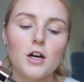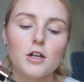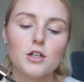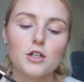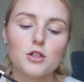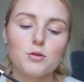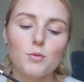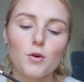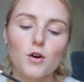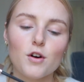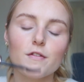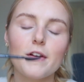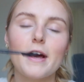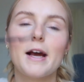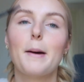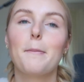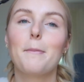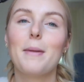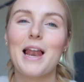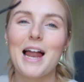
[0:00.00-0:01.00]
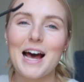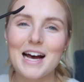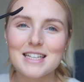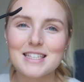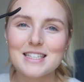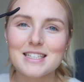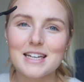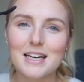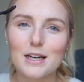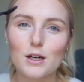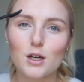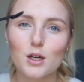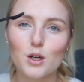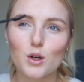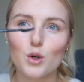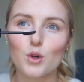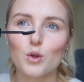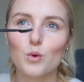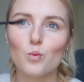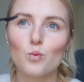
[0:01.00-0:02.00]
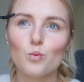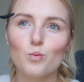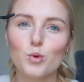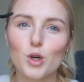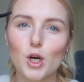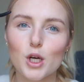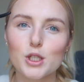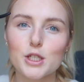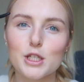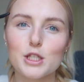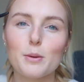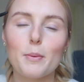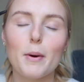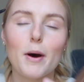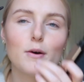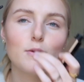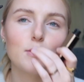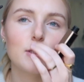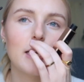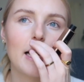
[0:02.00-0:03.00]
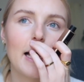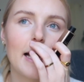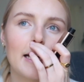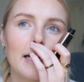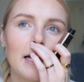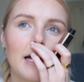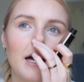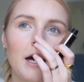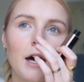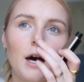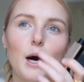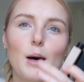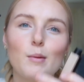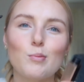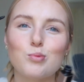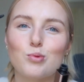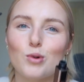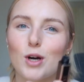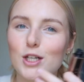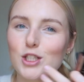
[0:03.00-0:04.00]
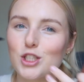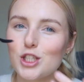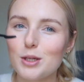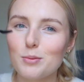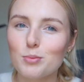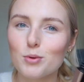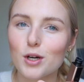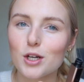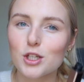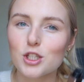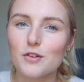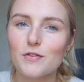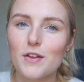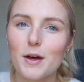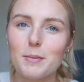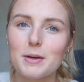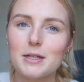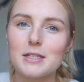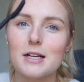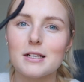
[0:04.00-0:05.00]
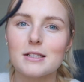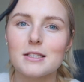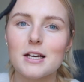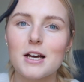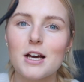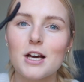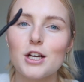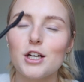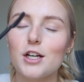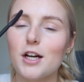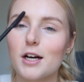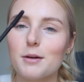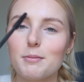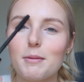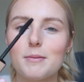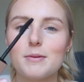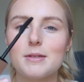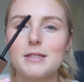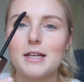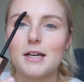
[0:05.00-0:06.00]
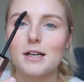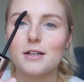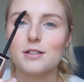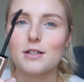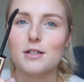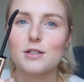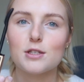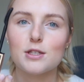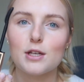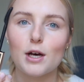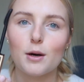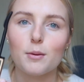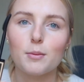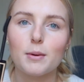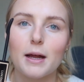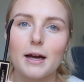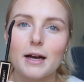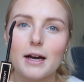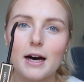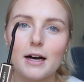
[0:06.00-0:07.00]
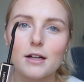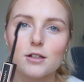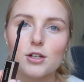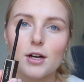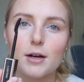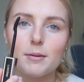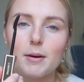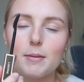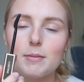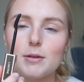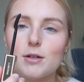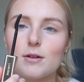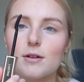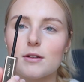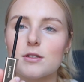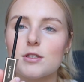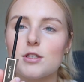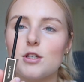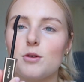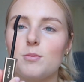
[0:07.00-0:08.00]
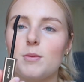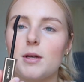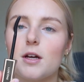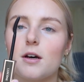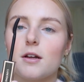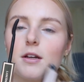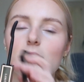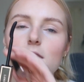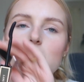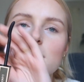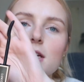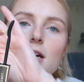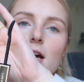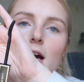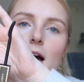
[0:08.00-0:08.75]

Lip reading: So it's more of like a plastic brush as opposed to like a brushy brush, if that makes sense. You're not gonna be able to see it because it's so, but like I'll try and maybe do a little zoom in on it.